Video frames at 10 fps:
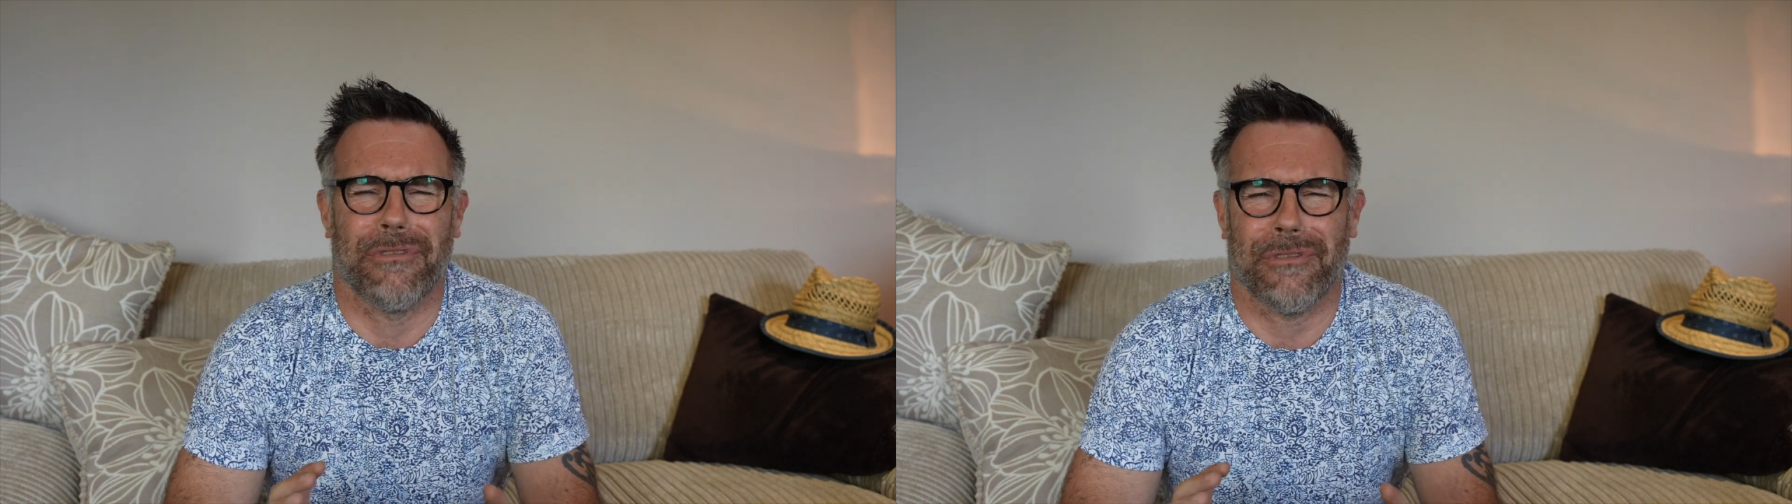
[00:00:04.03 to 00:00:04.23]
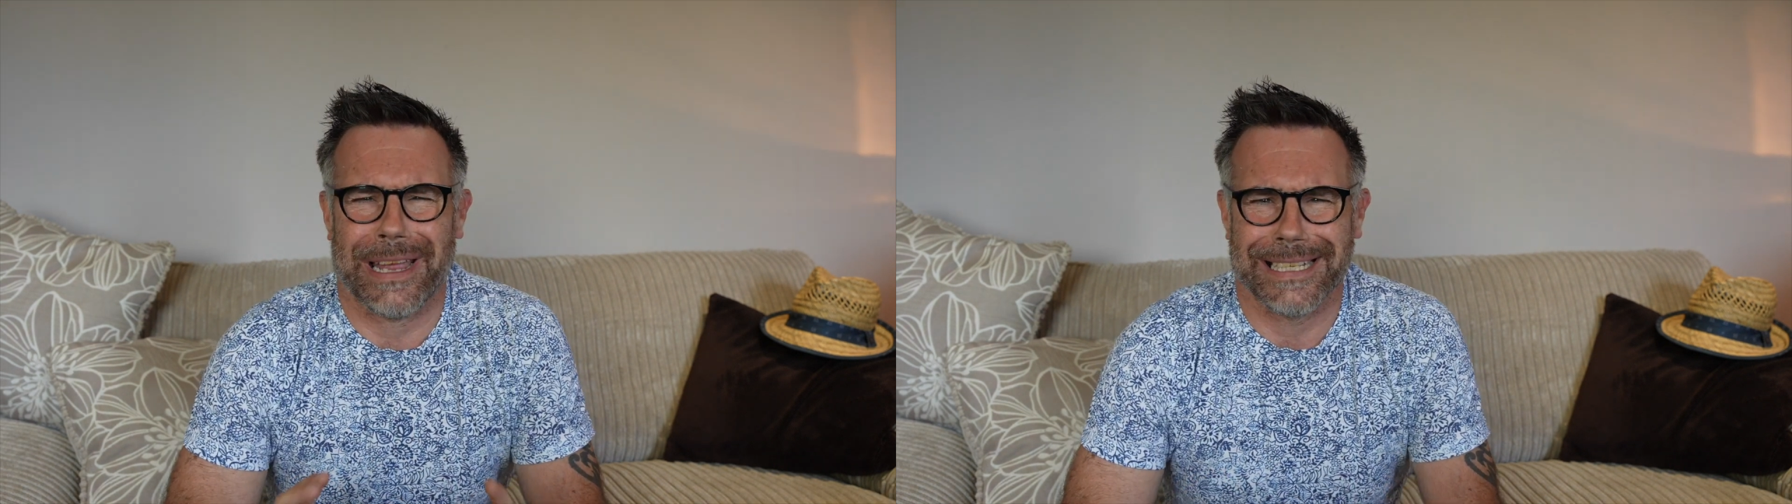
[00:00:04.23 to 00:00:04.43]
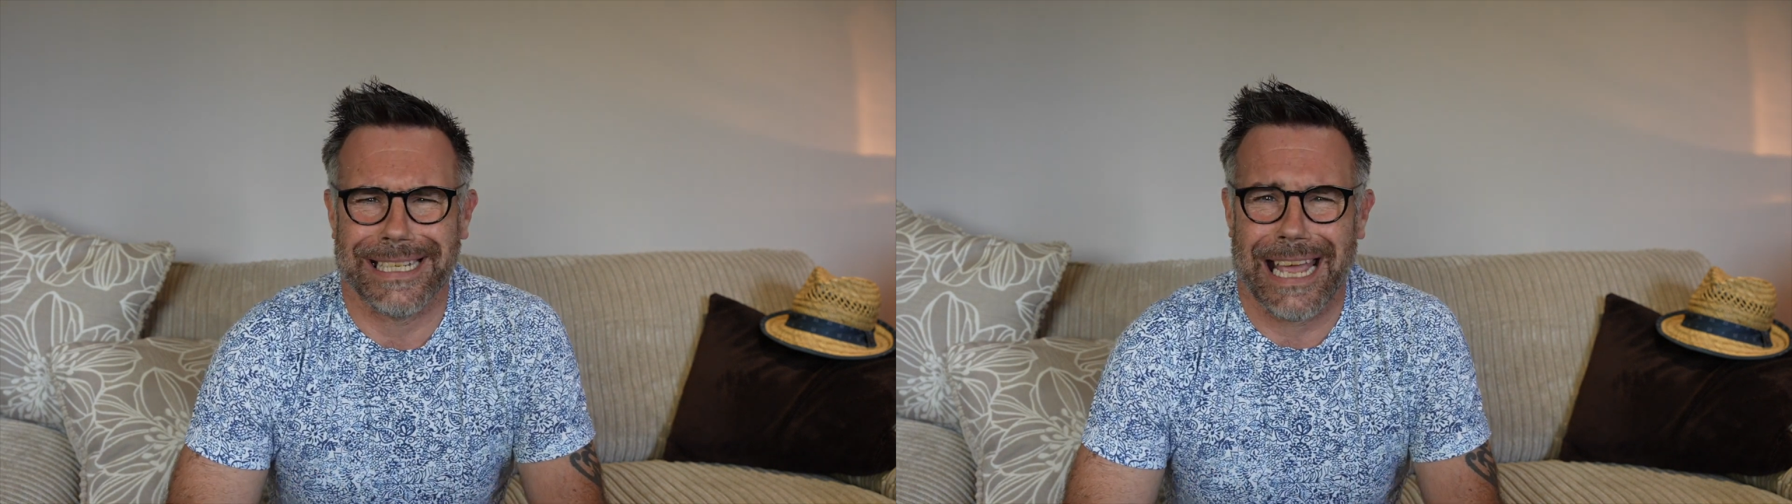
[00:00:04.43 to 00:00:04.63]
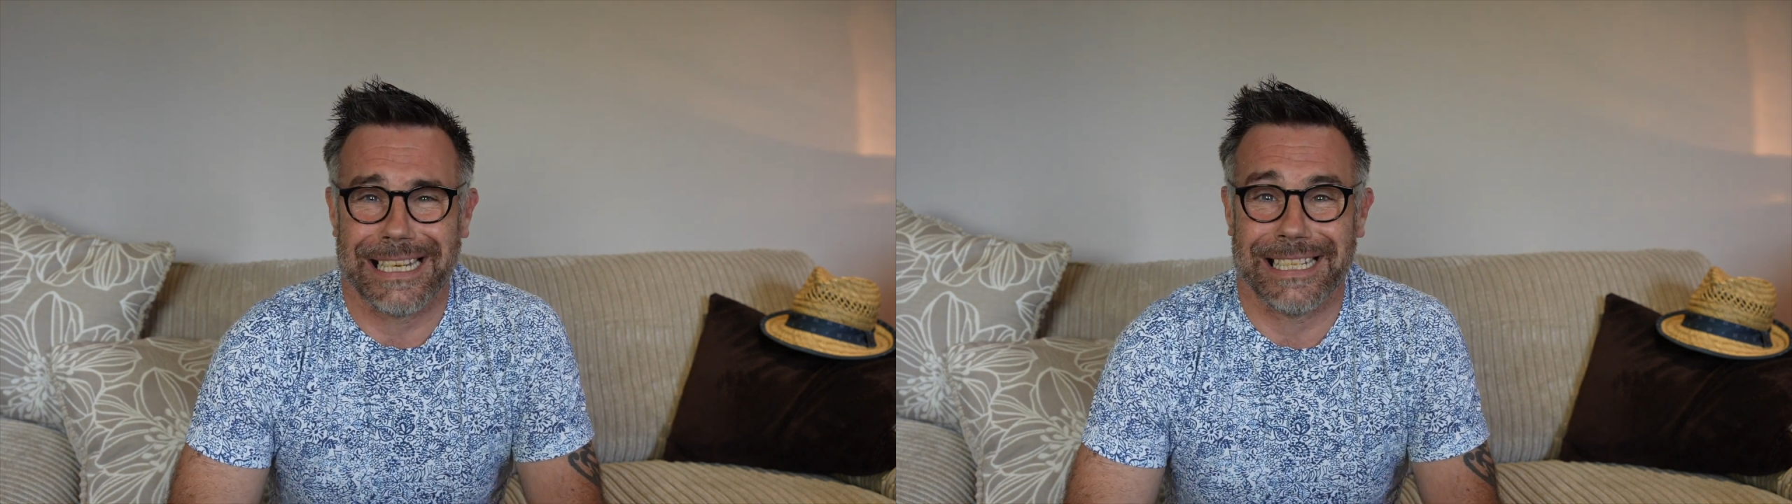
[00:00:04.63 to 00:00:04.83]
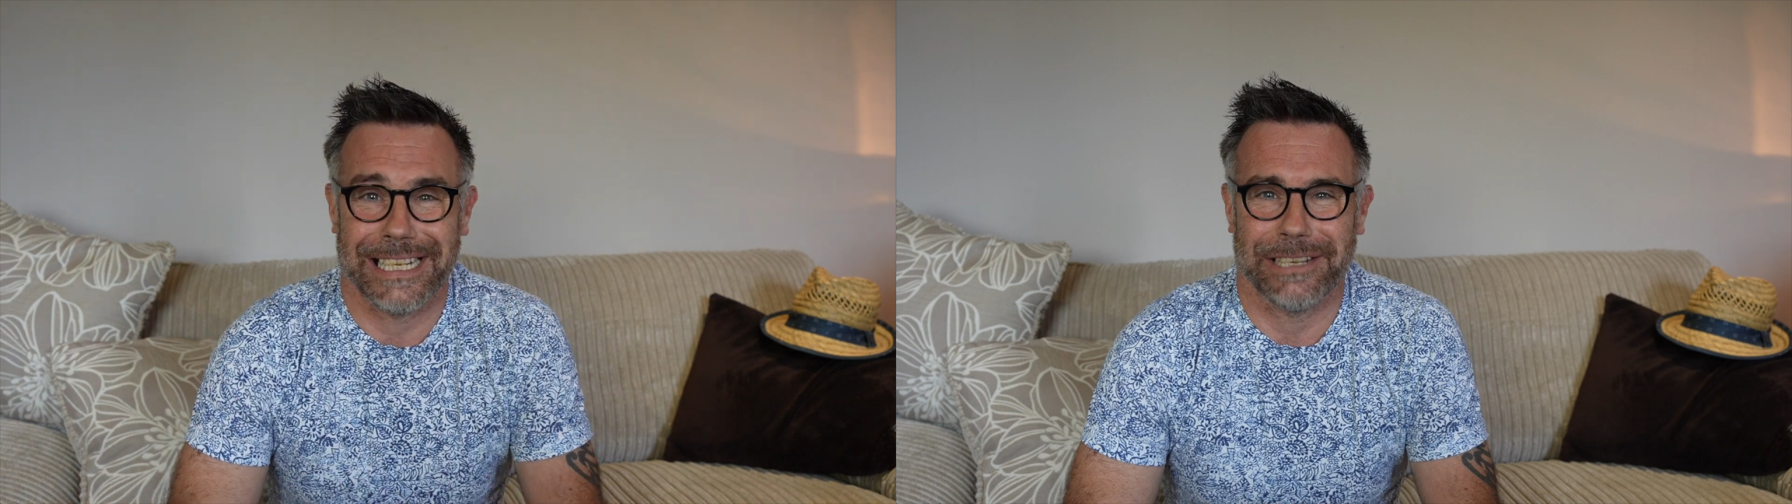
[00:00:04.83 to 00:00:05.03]

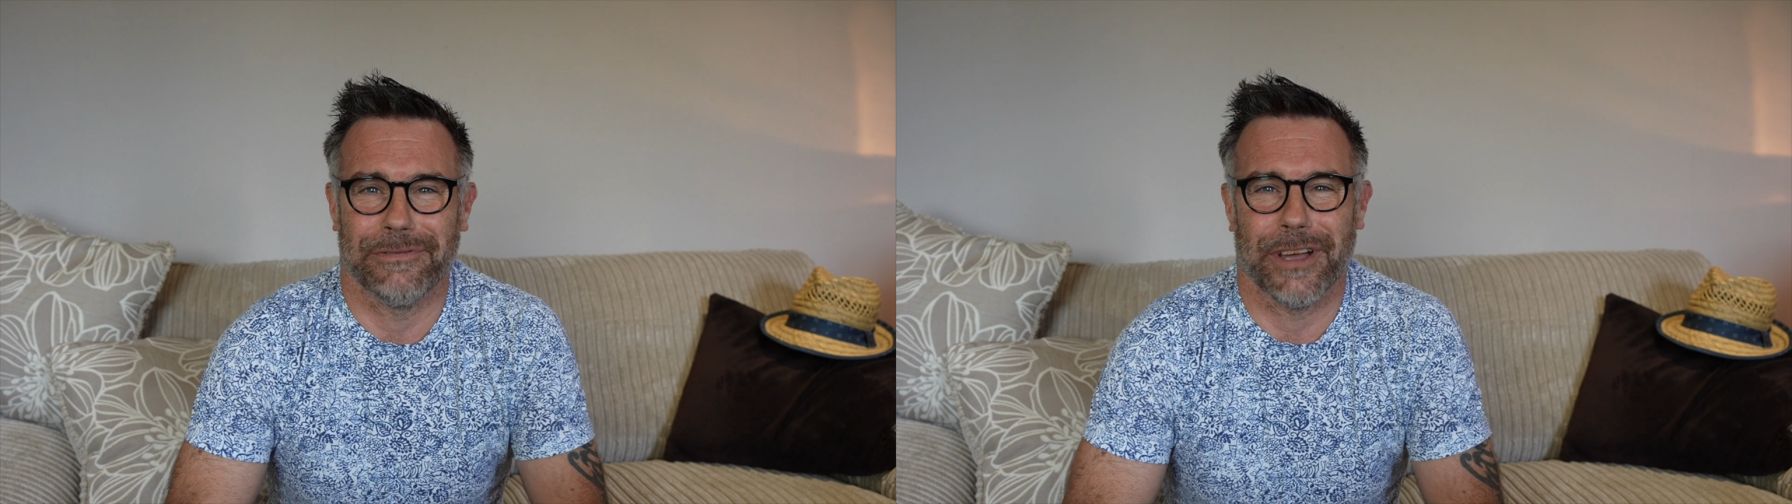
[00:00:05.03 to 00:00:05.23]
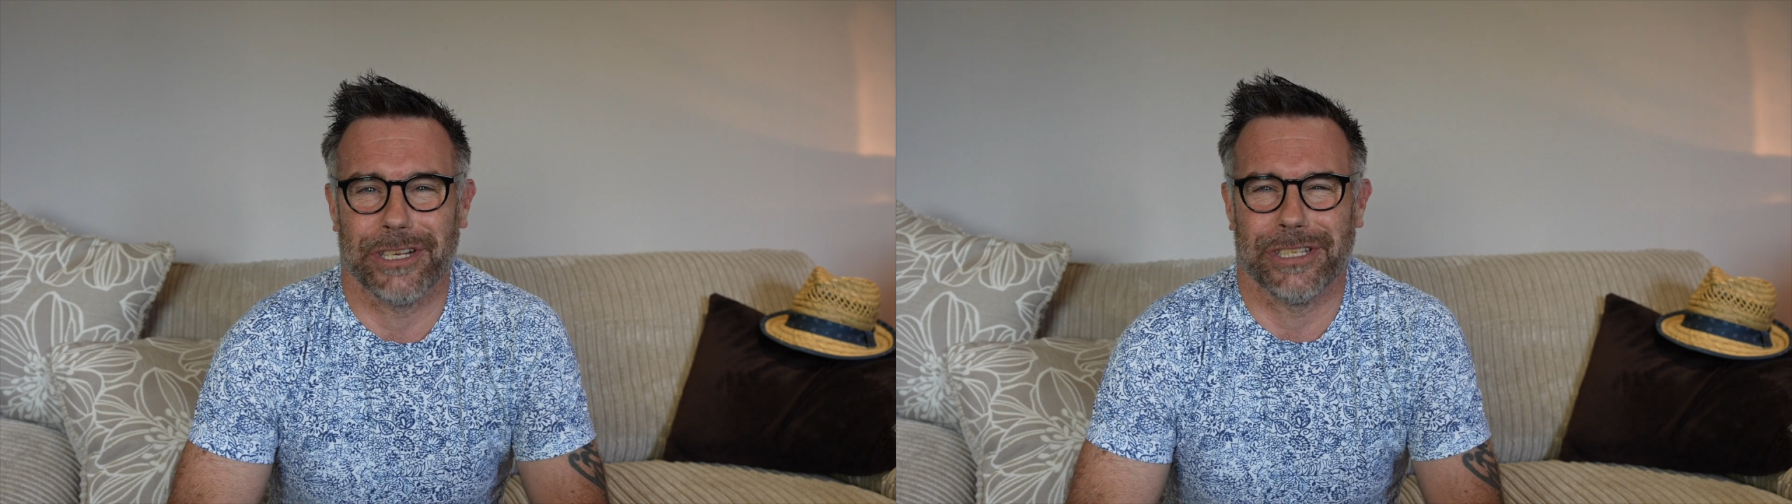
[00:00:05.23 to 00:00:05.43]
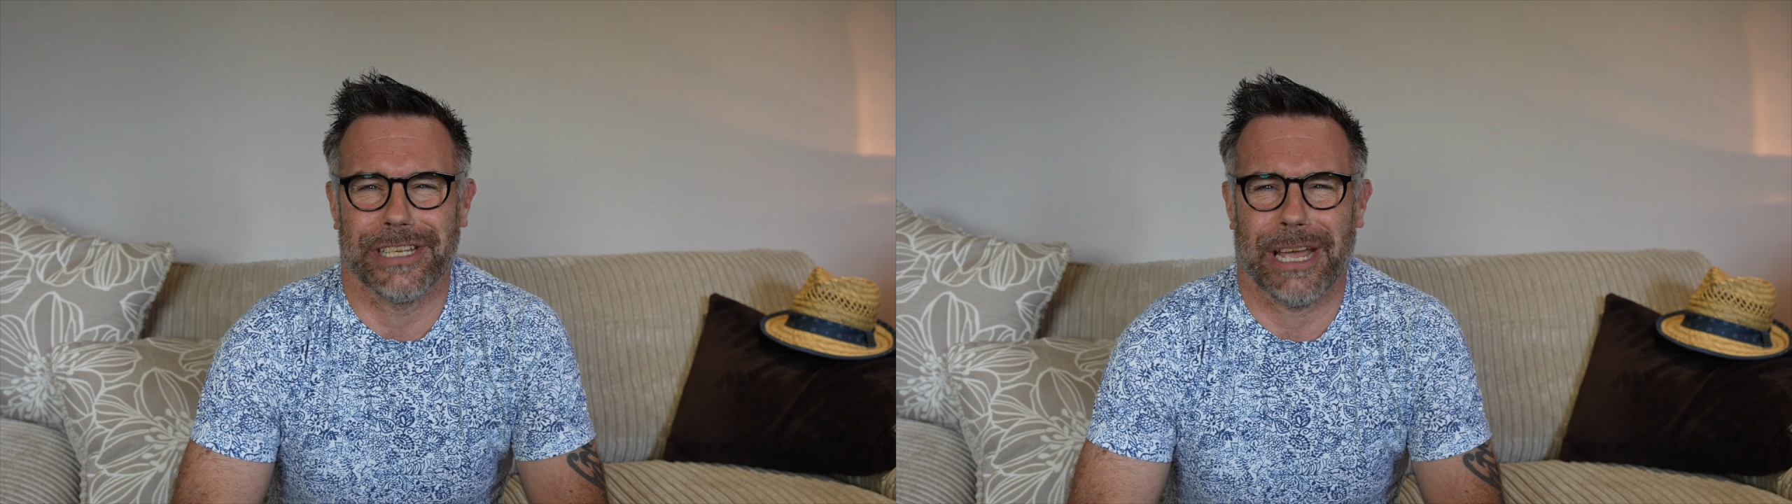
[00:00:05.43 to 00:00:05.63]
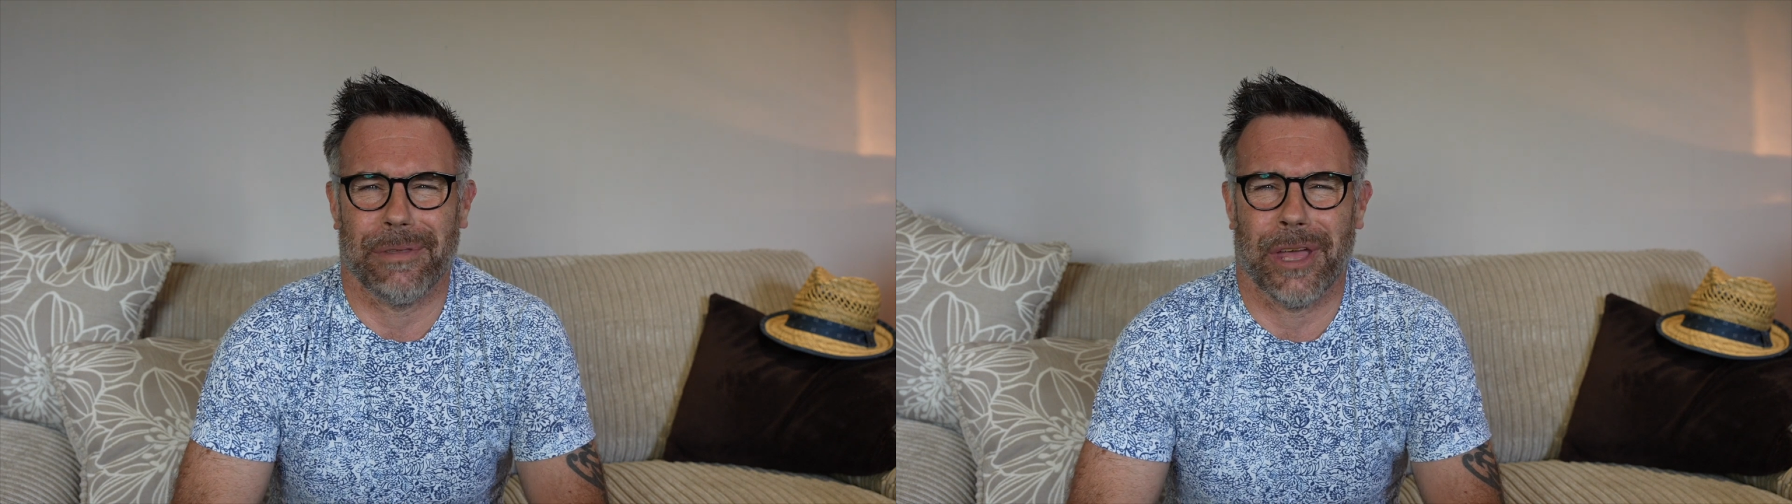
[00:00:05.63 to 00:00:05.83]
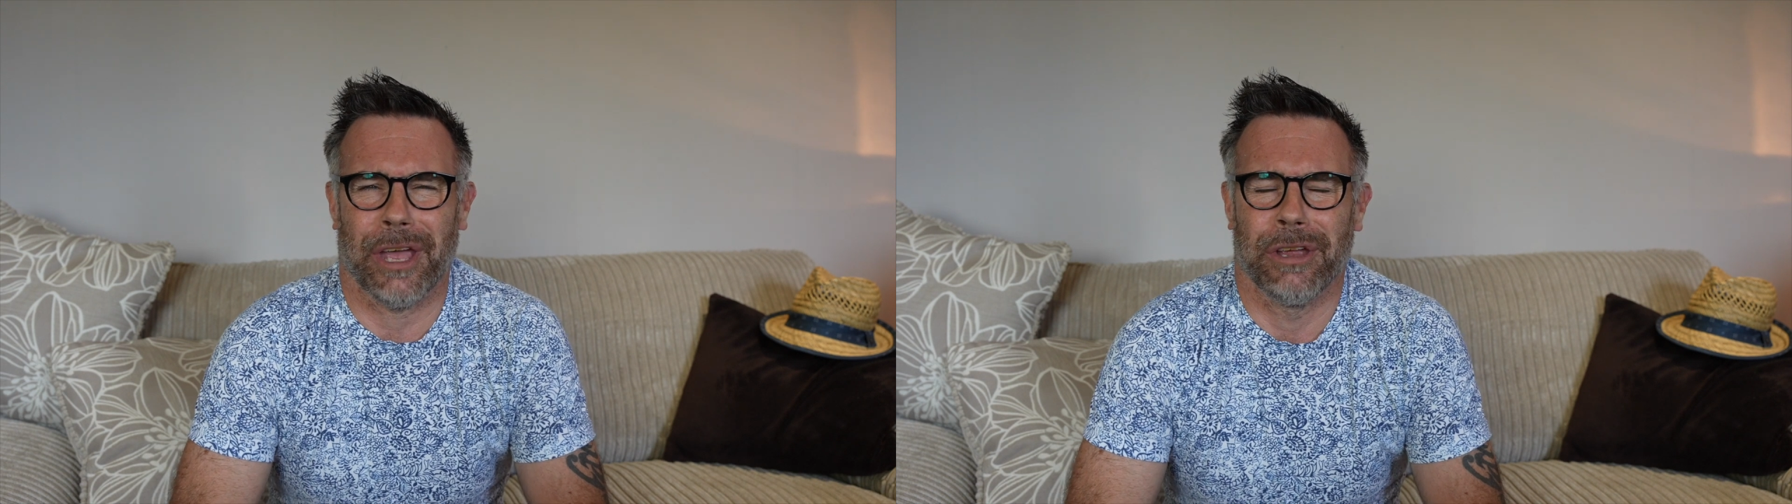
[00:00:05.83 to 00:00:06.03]
fantastic conversions out
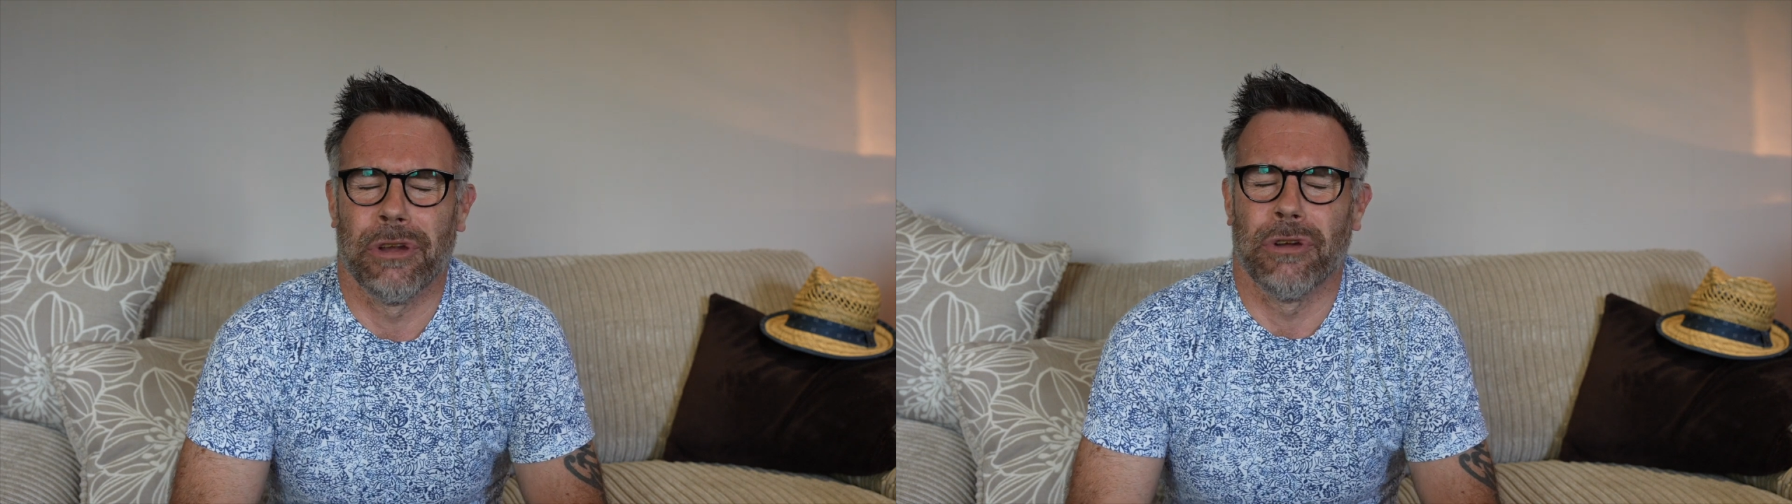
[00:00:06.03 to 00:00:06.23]
there.